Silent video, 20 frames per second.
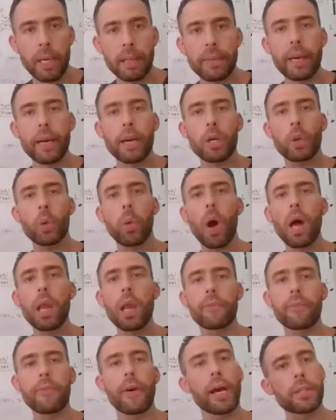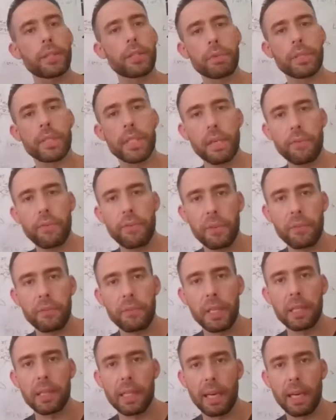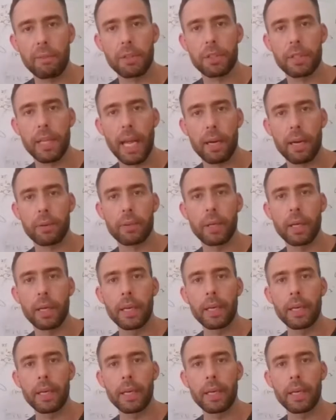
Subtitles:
that are qualified to receive 15 levels down.